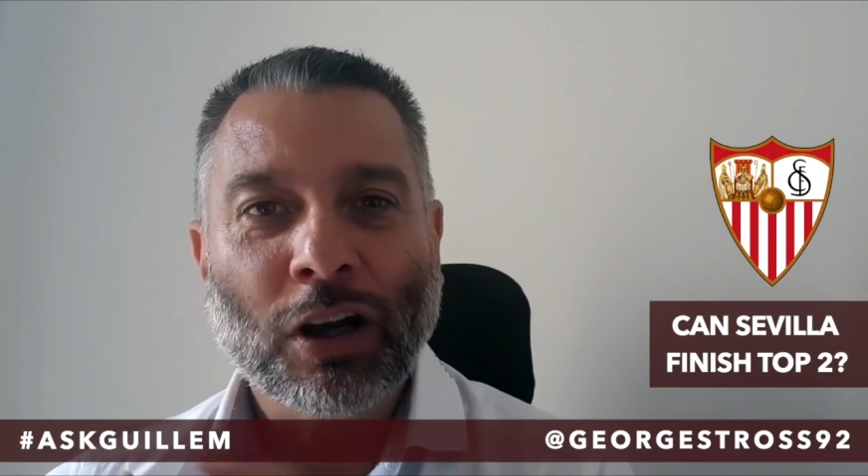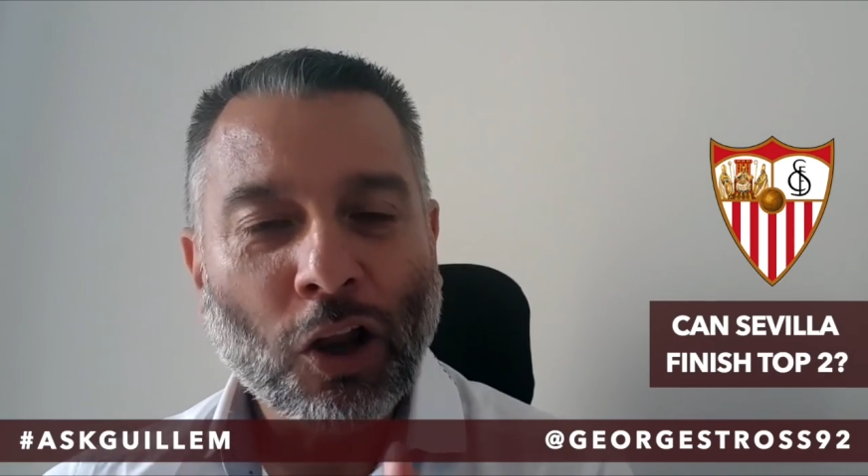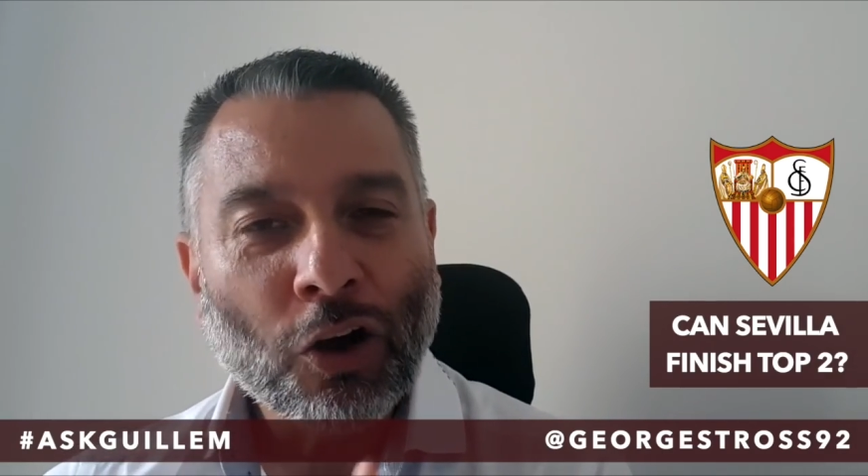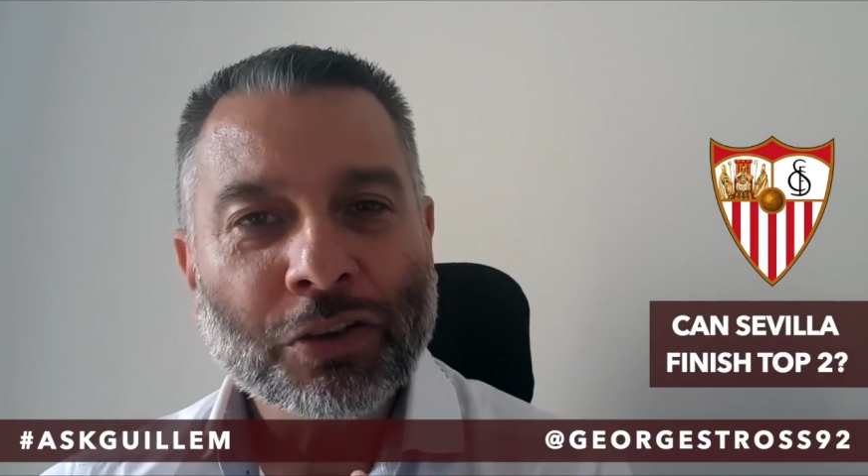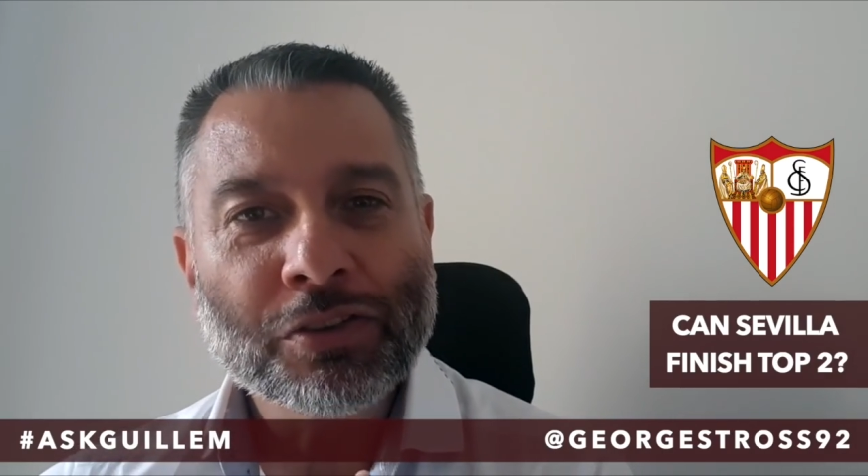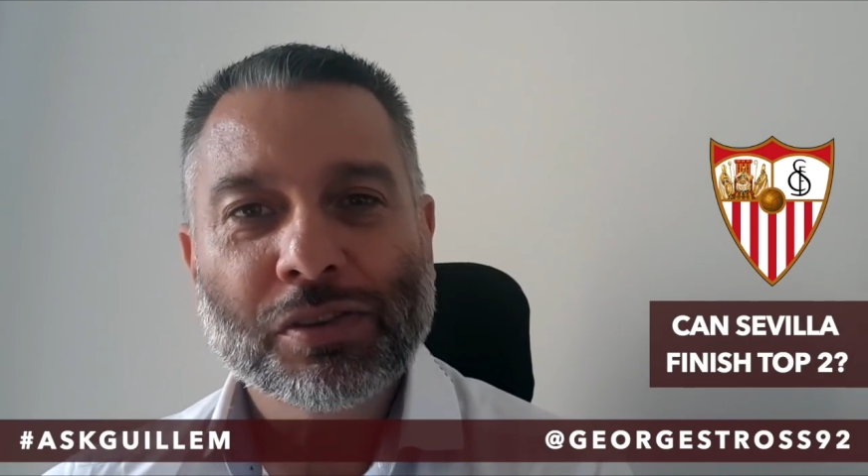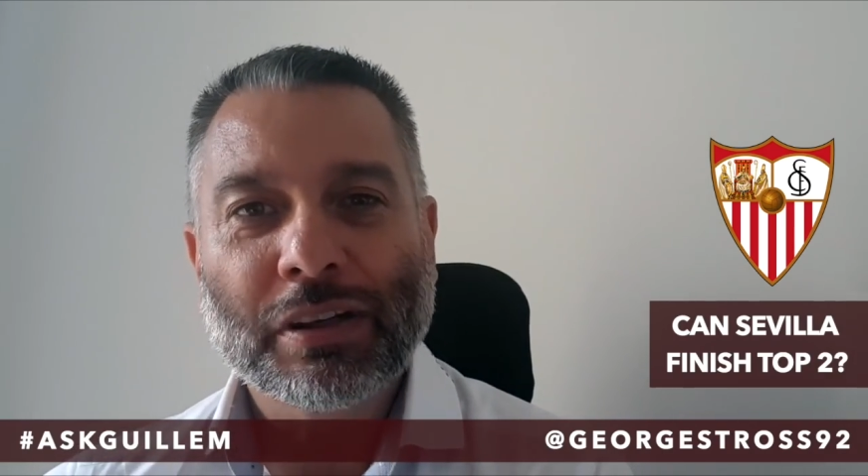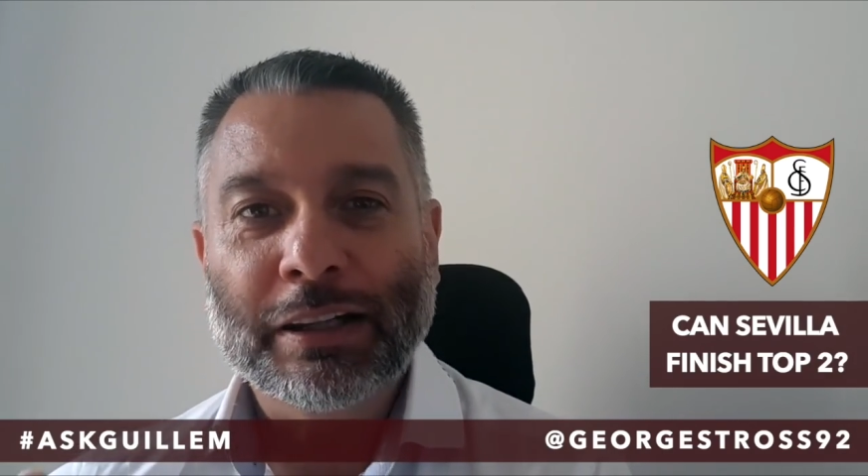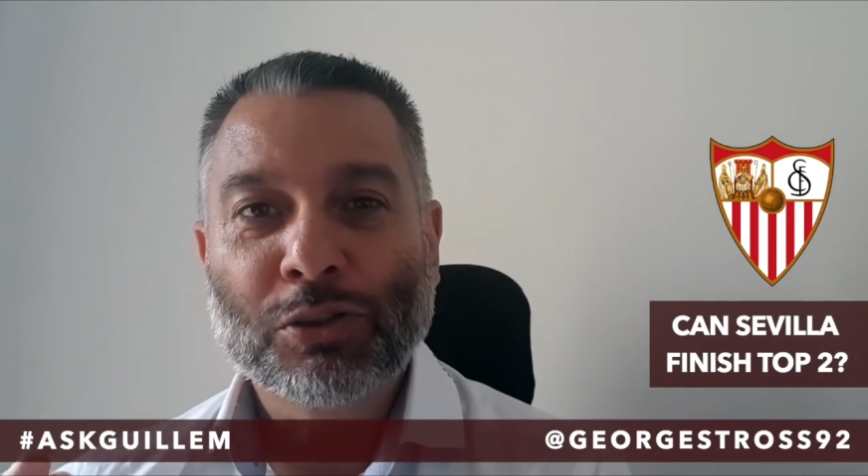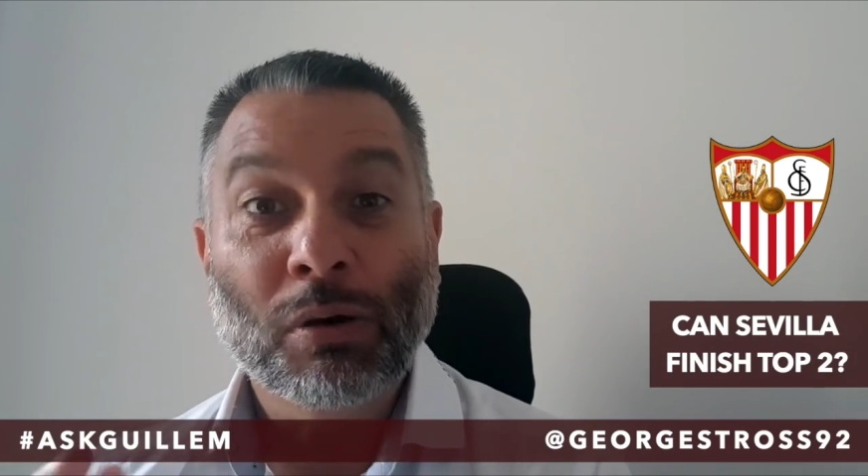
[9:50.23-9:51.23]

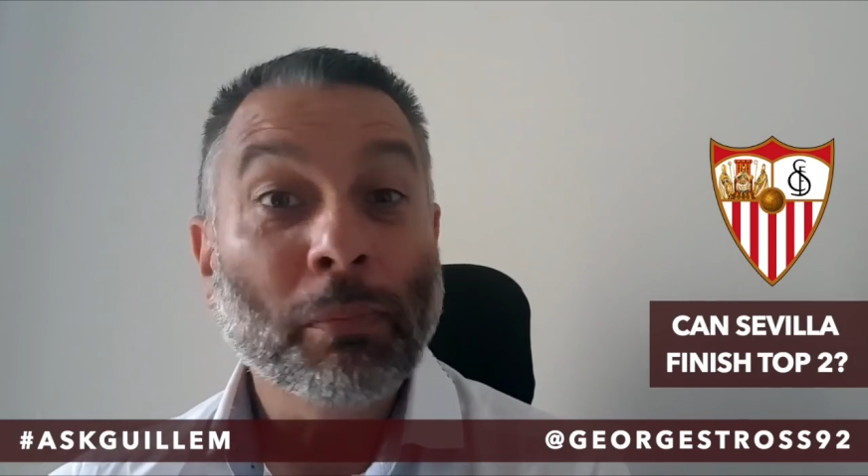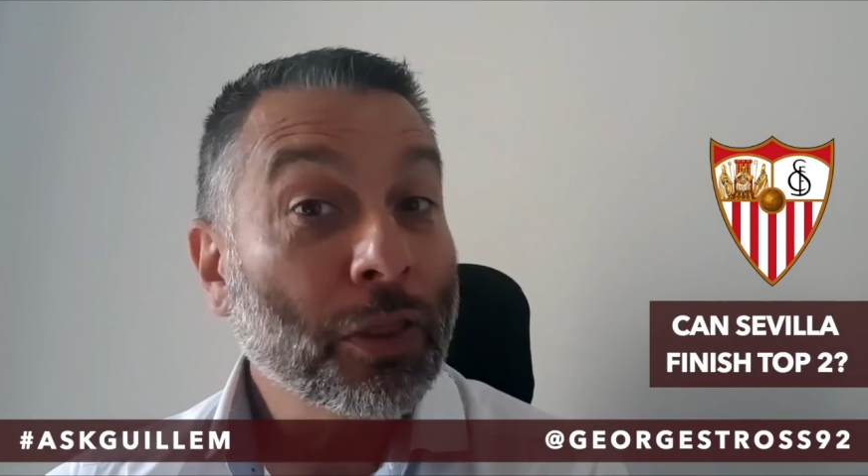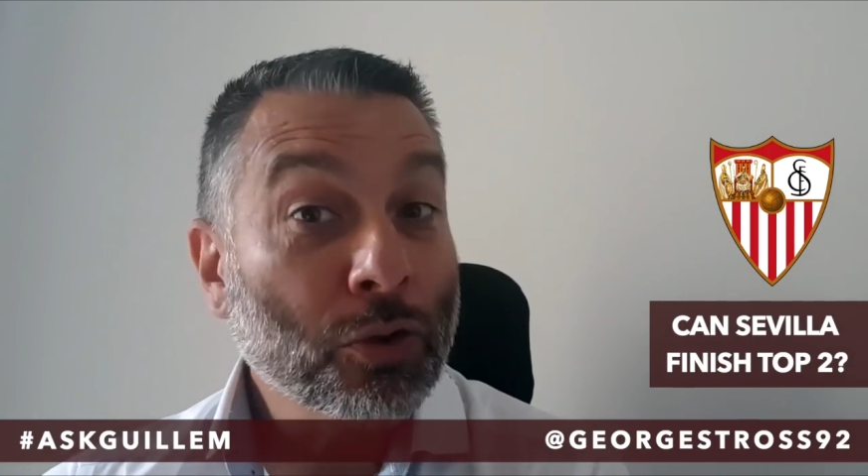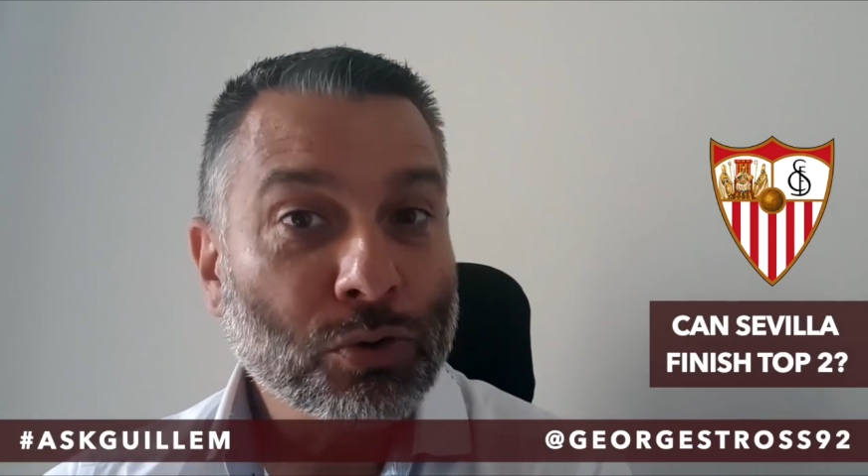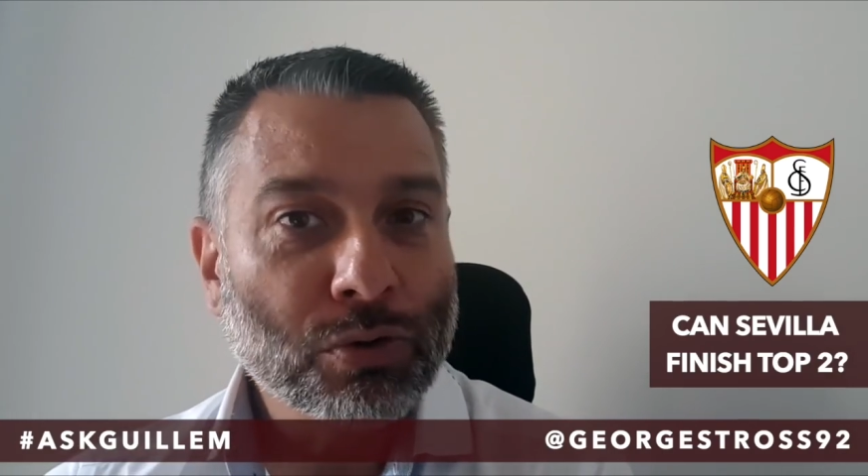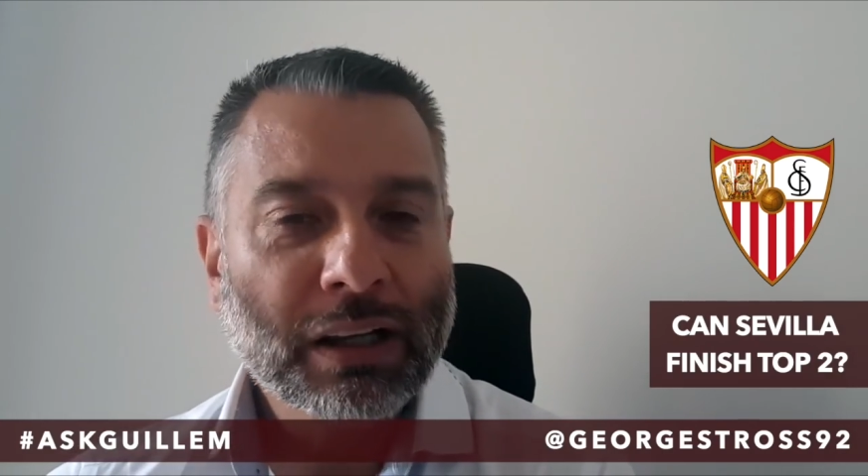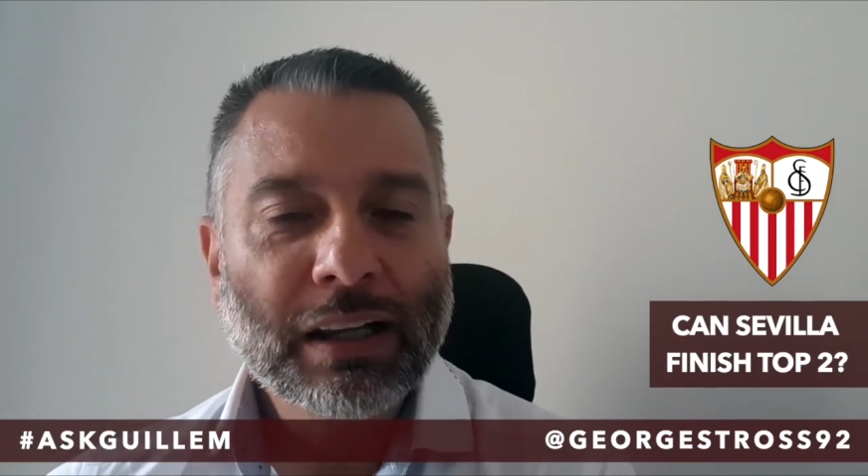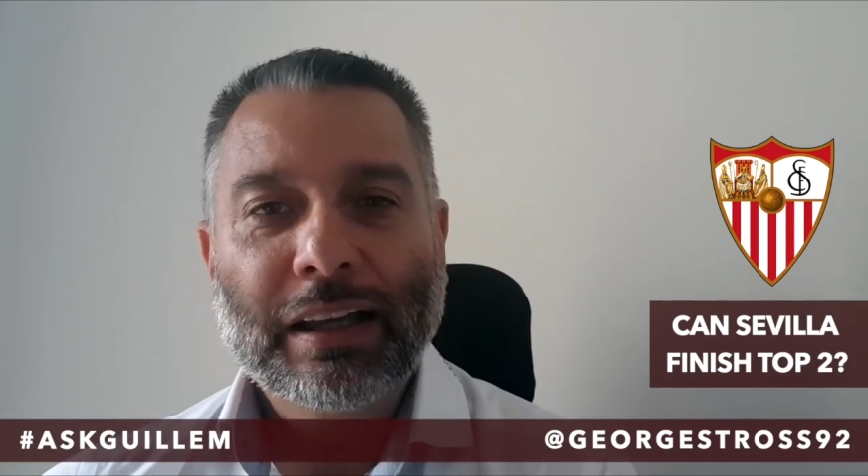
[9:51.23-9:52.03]
Alonso and to Amadou.